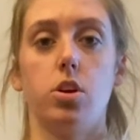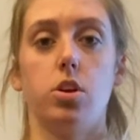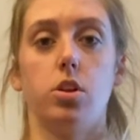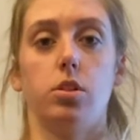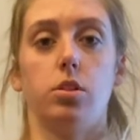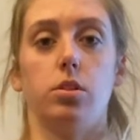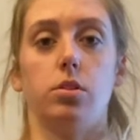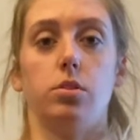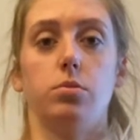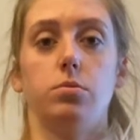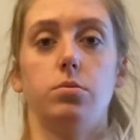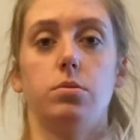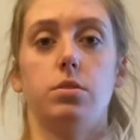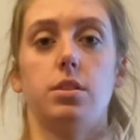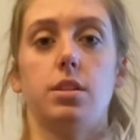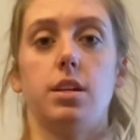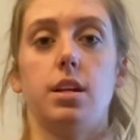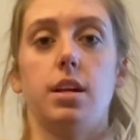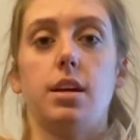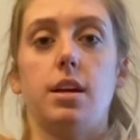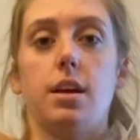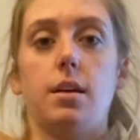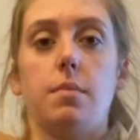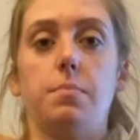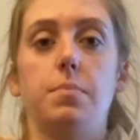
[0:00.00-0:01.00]
Loosening
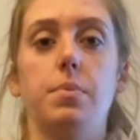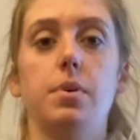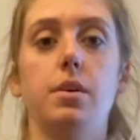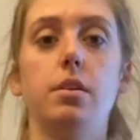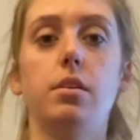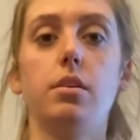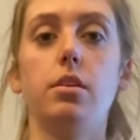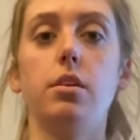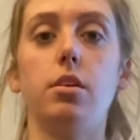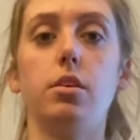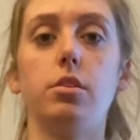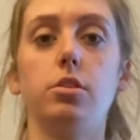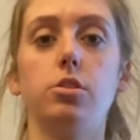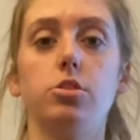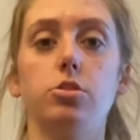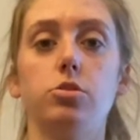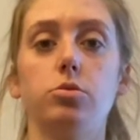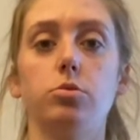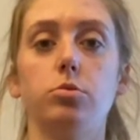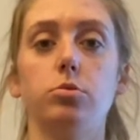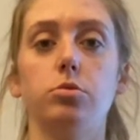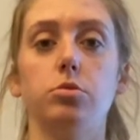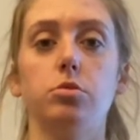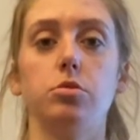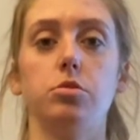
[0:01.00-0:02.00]
up our
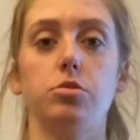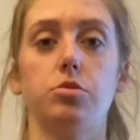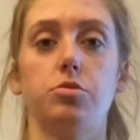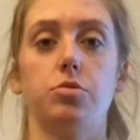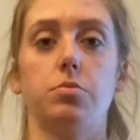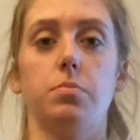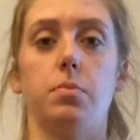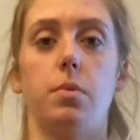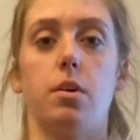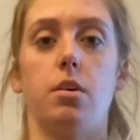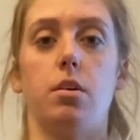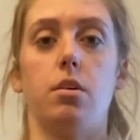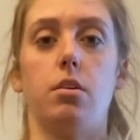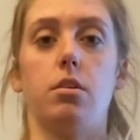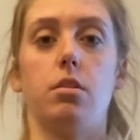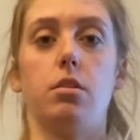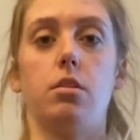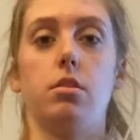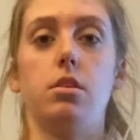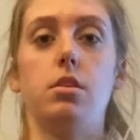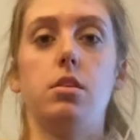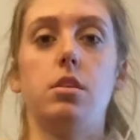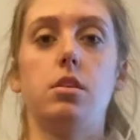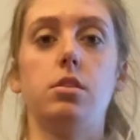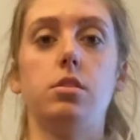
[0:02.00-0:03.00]
shoulders from all
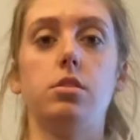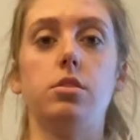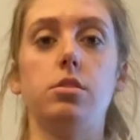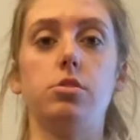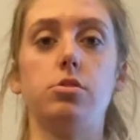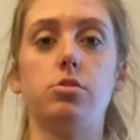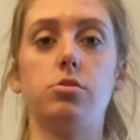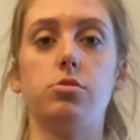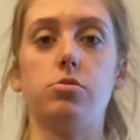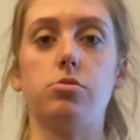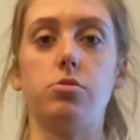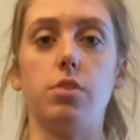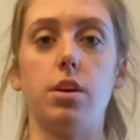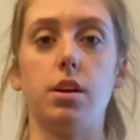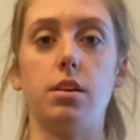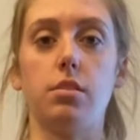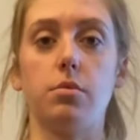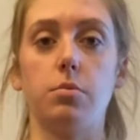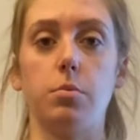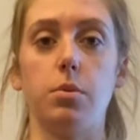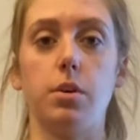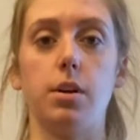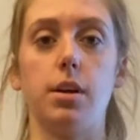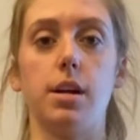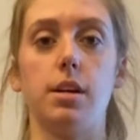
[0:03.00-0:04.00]
the strength
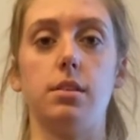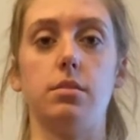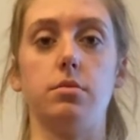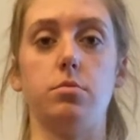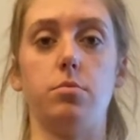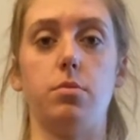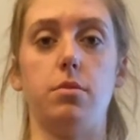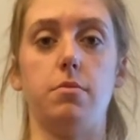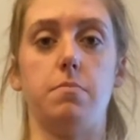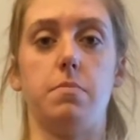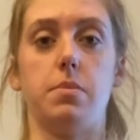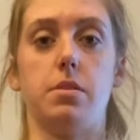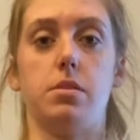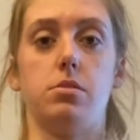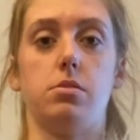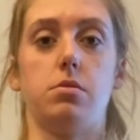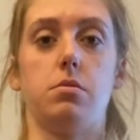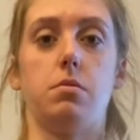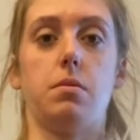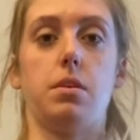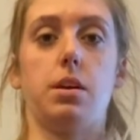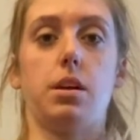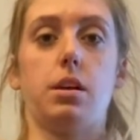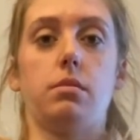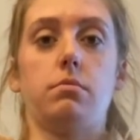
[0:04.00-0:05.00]
workouts we've been
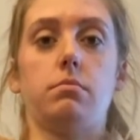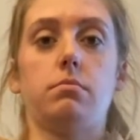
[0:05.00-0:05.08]
doing.